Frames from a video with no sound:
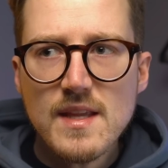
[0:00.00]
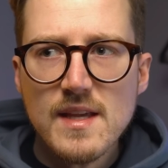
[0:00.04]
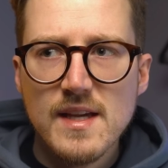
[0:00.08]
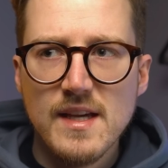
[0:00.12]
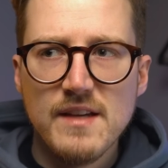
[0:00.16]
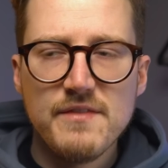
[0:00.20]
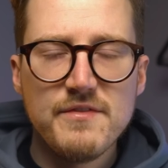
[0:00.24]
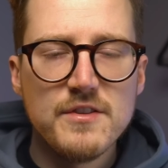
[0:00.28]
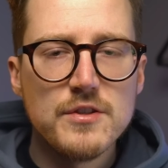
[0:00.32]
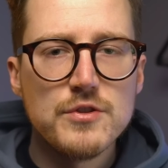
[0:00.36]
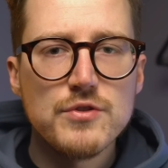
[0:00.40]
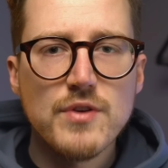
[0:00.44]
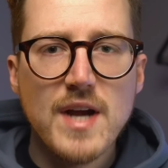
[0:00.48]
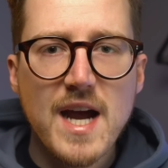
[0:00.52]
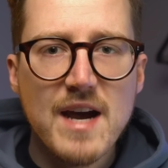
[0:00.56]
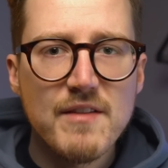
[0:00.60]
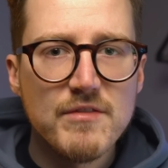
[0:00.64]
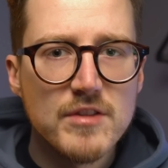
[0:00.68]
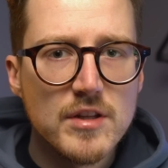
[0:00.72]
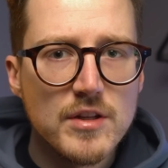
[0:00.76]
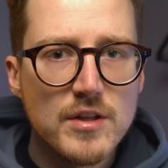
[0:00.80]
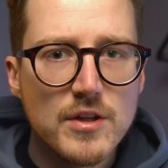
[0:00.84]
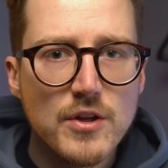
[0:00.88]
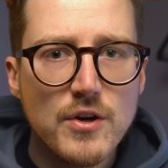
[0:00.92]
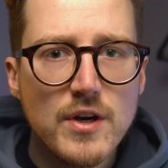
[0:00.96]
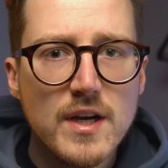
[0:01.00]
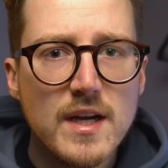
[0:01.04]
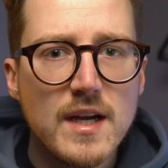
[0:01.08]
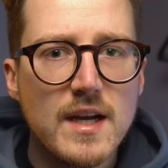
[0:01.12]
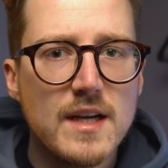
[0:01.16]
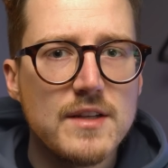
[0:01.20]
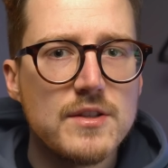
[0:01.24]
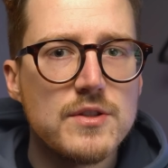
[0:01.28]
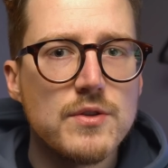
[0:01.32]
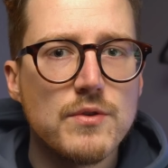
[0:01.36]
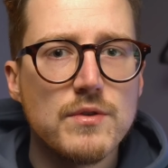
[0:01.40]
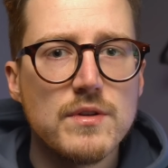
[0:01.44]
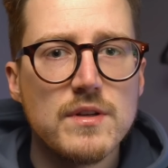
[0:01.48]
If you travel a lot
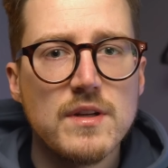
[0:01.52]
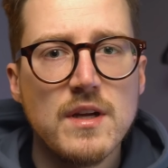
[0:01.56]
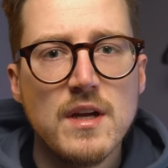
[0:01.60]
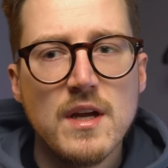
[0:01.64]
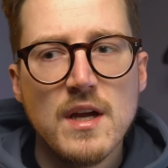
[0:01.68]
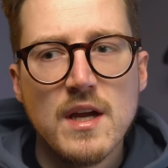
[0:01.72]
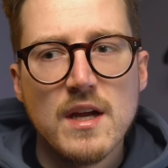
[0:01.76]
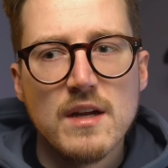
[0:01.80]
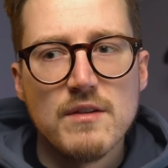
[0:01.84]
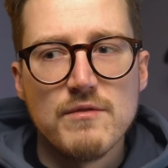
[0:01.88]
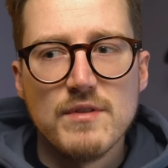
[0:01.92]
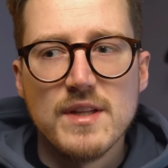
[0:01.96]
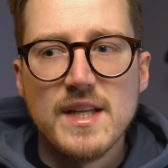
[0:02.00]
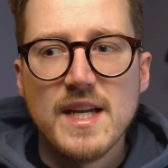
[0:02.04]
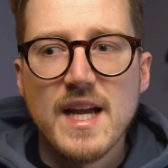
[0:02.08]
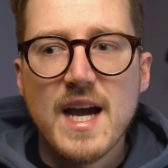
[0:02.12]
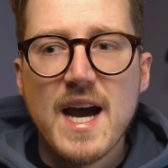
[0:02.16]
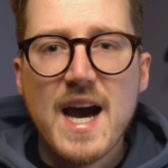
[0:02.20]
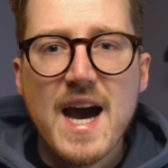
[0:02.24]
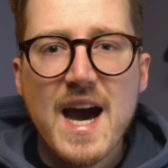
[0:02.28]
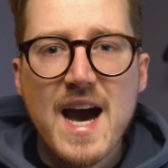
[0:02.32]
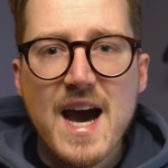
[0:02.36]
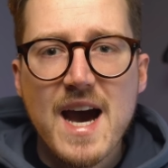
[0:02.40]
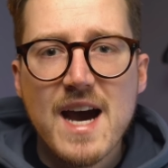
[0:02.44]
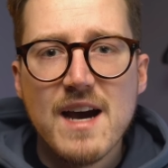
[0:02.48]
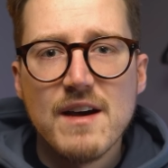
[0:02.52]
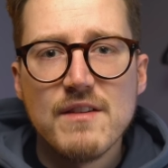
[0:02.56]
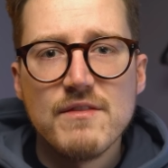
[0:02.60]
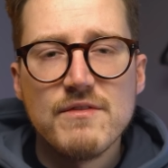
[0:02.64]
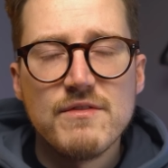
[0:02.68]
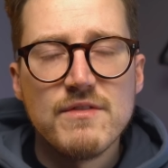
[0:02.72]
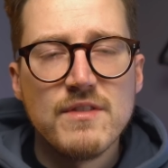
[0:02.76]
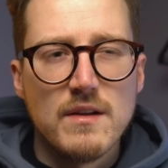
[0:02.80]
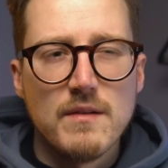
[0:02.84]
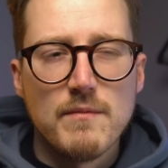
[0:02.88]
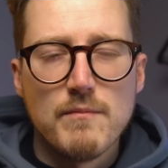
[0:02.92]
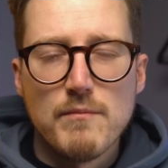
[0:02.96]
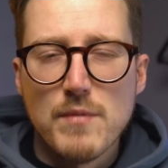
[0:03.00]
and don't really have
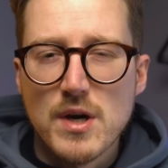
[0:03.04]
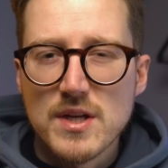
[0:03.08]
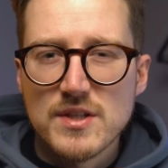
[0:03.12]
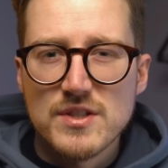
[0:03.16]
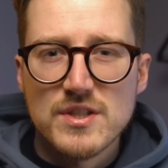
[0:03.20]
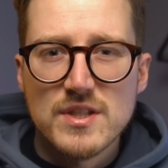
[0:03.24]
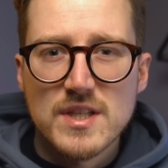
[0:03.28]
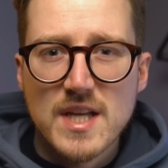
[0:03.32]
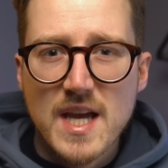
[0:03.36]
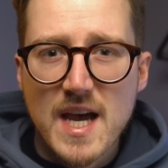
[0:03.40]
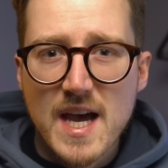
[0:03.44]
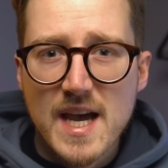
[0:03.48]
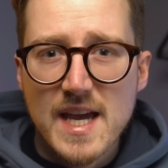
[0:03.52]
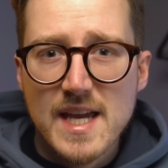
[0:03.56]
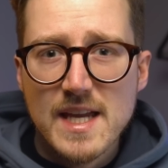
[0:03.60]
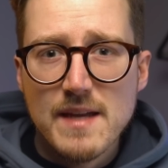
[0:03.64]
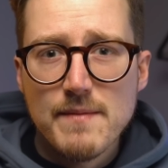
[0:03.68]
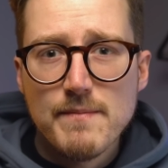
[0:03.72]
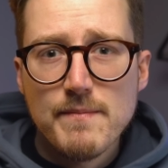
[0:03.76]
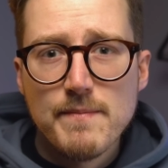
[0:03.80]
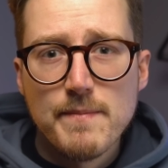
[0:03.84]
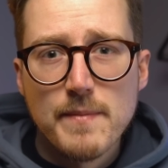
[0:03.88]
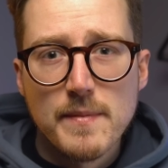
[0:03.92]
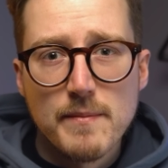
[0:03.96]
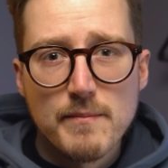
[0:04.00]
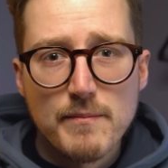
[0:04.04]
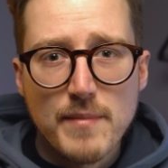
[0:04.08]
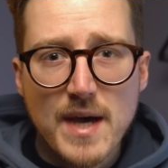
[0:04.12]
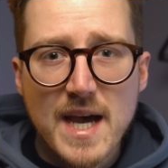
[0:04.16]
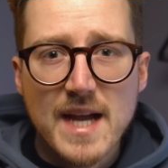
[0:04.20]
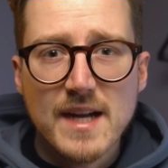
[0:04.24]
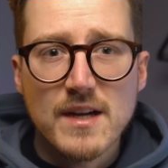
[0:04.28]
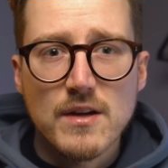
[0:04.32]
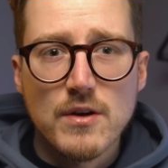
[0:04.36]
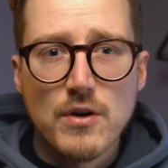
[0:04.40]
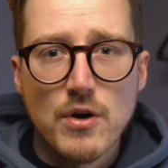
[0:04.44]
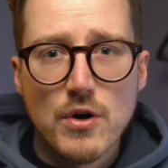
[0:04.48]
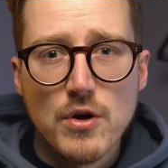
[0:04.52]
much time
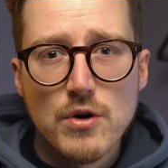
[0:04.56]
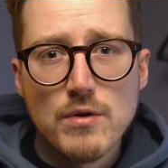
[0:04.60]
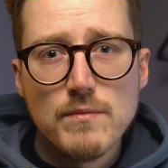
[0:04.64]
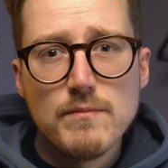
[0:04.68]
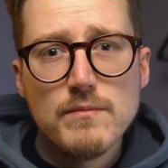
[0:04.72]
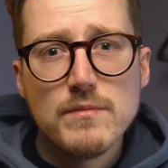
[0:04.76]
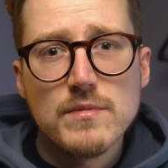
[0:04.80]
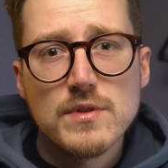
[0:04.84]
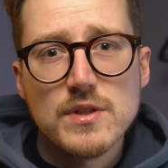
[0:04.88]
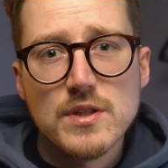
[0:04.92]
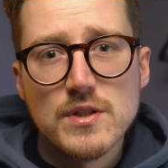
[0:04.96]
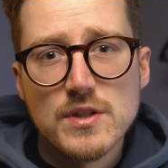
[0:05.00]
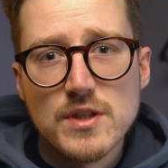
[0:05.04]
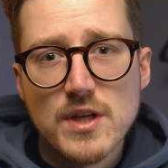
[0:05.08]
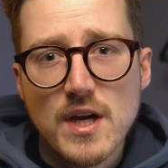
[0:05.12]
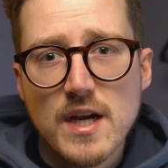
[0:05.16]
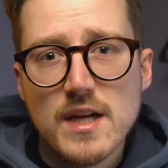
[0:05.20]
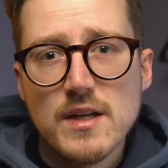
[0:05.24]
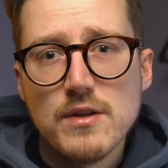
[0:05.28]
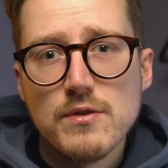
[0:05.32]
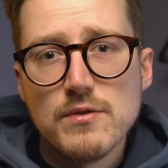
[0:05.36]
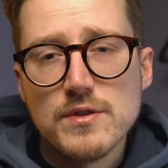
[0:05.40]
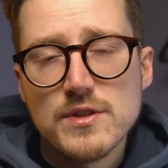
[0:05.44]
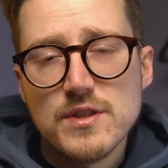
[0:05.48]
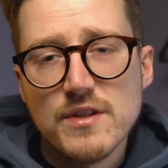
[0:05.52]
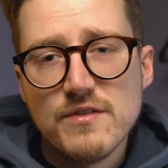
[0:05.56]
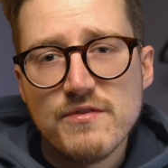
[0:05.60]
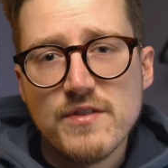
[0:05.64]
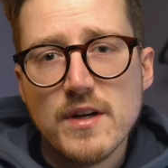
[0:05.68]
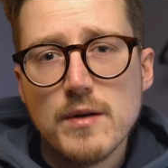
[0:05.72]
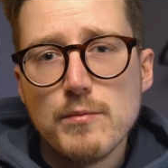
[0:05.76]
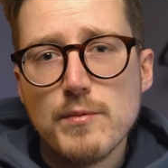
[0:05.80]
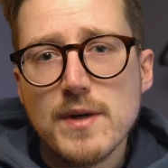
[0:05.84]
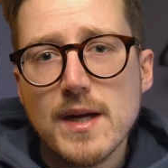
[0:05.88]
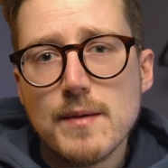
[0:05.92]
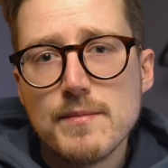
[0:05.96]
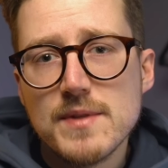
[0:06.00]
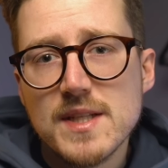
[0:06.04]
back at home to download your
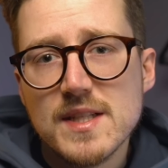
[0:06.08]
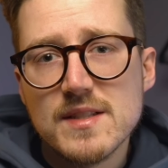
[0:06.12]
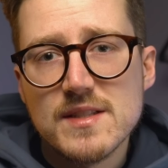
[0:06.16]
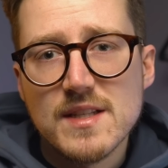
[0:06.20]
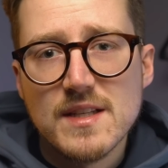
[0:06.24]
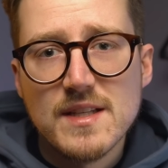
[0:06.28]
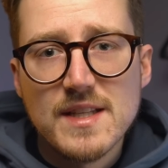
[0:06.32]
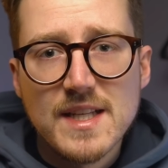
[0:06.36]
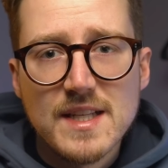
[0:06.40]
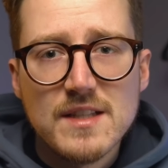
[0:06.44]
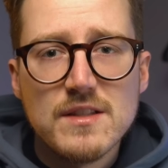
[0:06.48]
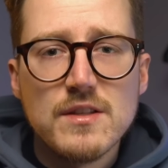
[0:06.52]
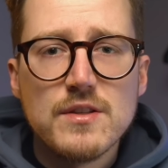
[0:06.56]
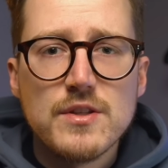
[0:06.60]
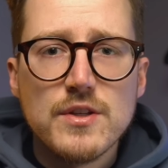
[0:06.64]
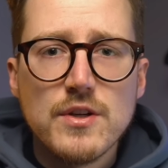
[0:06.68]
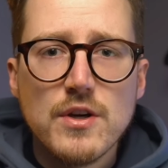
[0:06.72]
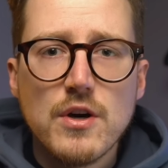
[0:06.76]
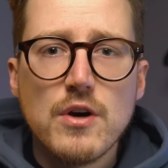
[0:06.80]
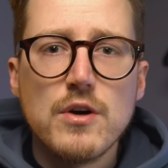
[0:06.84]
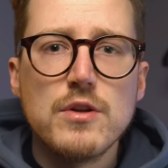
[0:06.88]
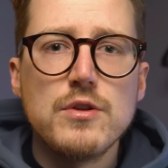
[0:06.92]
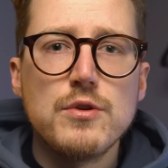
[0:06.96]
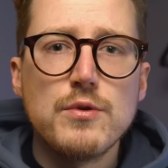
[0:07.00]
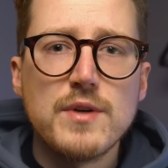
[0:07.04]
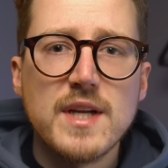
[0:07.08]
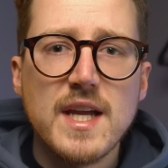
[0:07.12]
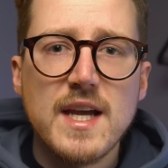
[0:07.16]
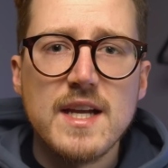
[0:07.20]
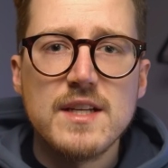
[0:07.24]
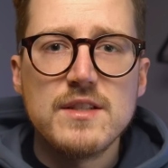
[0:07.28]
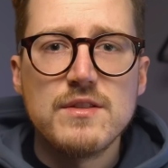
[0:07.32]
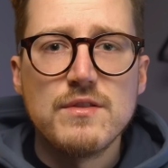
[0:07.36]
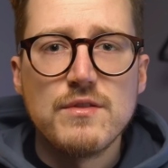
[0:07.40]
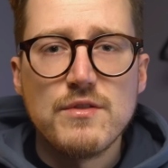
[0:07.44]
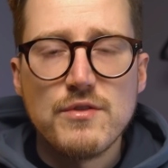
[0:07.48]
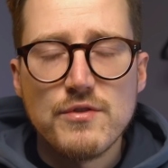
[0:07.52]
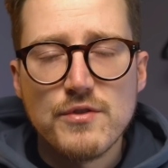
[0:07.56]
firmware updates and need to do it on
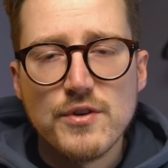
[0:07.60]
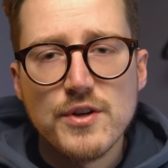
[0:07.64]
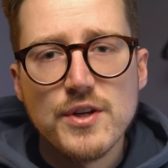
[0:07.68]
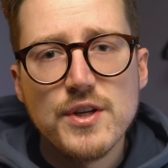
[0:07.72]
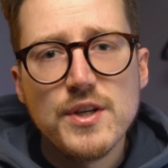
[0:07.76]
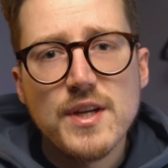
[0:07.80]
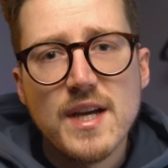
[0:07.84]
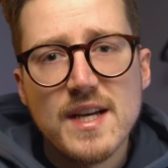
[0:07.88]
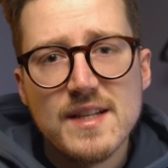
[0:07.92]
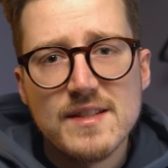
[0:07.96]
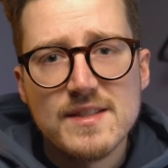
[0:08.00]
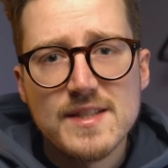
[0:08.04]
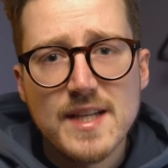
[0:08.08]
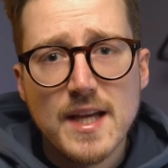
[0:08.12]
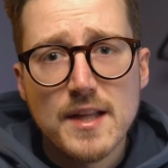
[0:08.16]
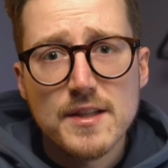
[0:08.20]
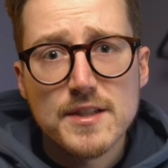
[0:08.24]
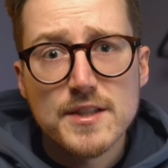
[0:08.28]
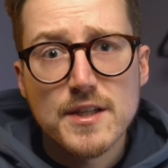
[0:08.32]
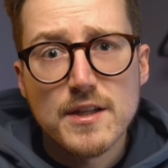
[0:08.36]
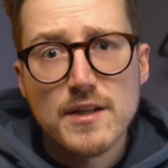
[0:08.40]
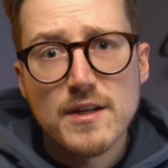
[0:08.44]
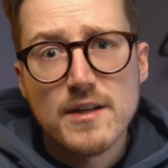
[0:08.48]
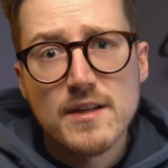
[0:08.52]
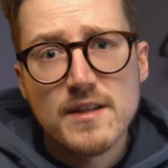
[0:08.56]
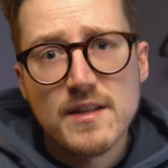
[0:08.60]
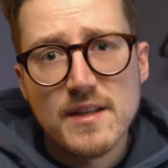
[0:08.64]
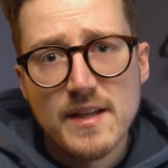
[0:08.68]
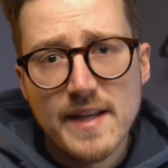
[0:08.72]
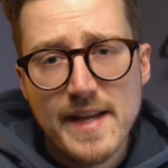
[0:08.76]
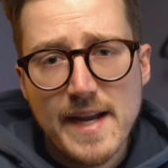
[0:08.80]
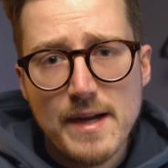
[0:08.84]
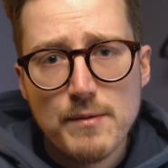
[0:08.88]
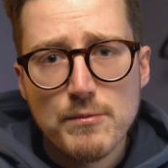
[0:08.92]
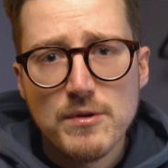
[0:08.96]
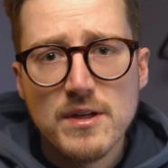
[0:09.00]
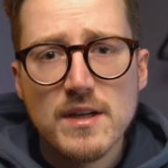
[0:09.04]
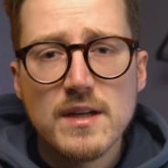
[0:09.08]
location through a cellular
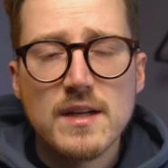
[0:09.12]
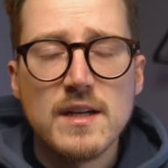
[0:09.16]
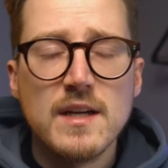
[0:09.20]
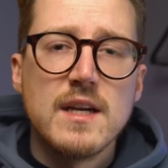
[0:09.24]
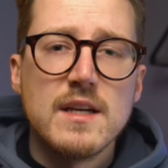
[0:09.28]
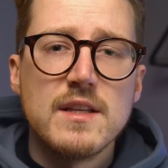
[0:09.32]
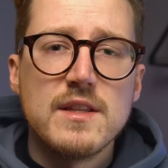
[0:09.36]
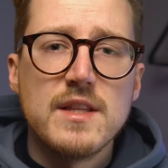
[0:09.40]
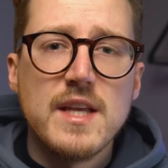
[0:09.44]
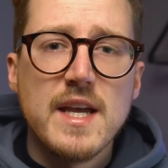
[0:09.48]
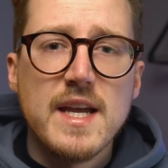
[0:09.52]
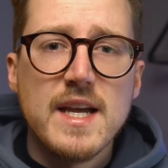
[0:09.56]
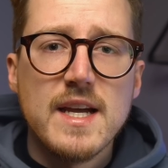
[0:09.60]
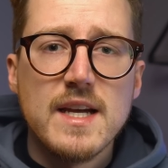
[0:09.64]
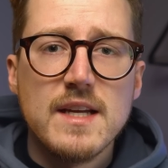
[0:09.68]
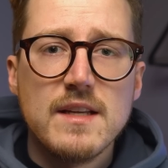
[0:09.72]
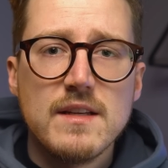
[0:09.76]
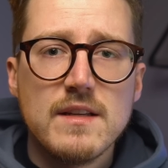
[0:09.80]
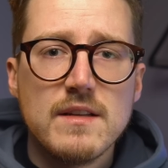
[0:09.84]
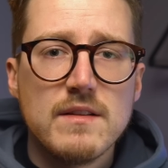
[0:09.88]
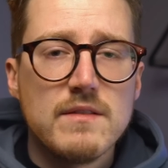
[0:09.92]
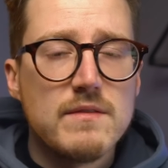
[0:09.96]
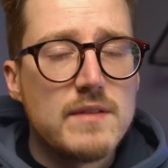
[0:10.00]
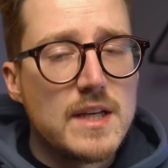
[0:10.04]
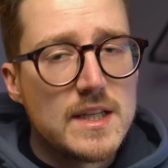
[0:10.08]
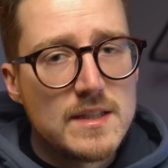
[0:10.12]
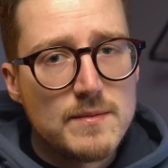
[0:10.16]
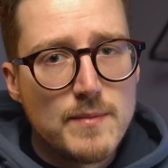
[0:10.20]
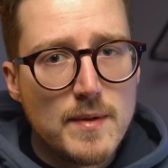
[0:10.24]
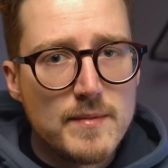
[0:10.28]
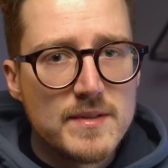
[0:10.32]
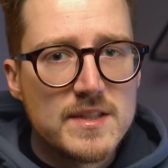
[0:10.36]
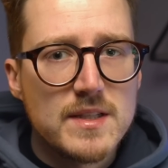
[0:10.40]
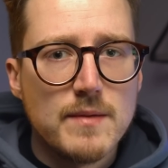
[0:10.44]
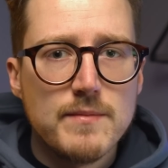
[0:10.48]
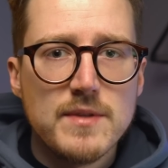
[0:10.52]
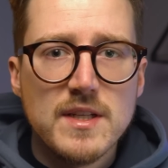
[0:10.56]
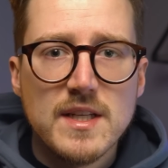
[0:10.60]
network, then that's maybe
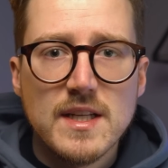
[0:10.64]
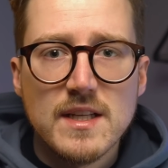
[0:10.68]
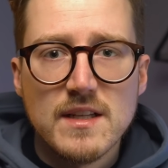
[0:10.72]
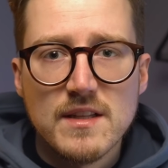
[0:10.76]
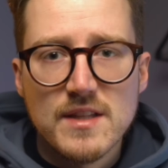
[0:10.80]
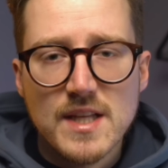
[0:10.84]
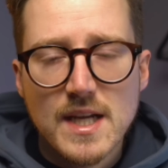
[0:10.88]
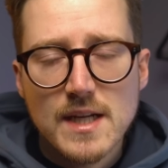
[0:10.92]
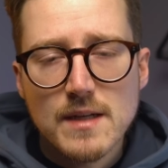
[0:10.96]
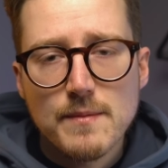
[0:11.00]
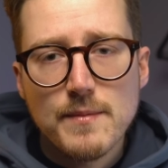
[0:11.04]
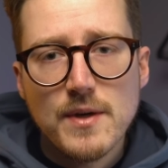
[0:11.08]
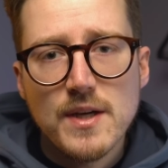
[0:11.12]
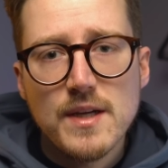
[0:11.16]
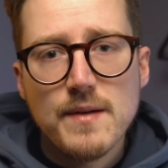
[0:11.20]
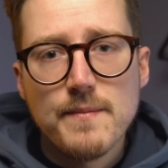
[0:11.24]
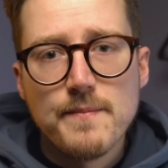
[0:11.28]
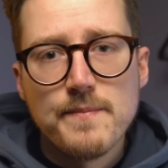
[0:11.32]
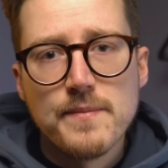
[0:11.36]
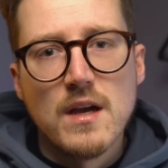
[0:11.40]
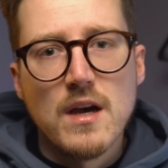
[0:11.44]
something you need to think about.